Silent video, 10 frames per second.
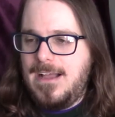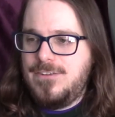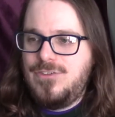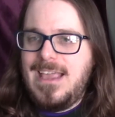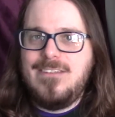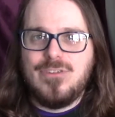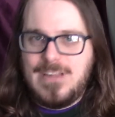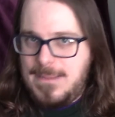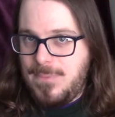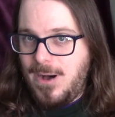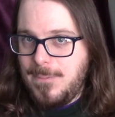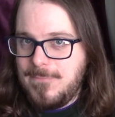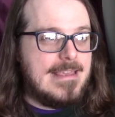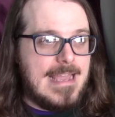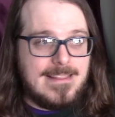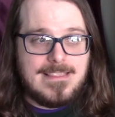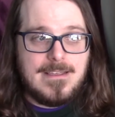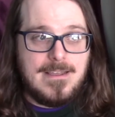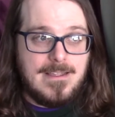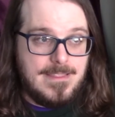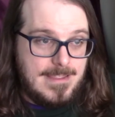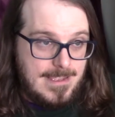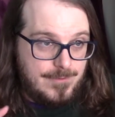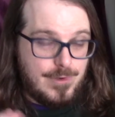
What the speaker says: Change a light bulb. Get the